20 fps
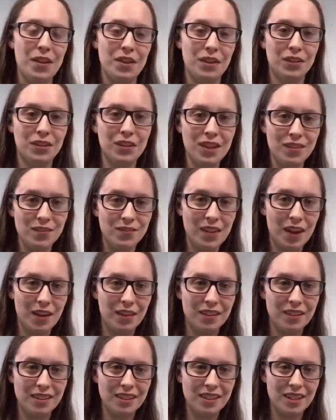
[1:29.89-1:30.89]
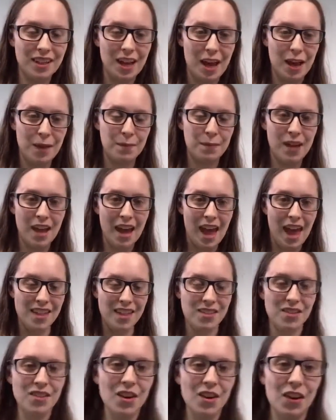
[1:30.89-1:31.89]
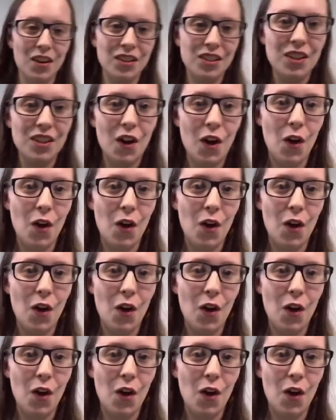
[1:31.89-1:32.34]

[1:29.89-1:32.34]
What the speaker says: with a green felt tip and not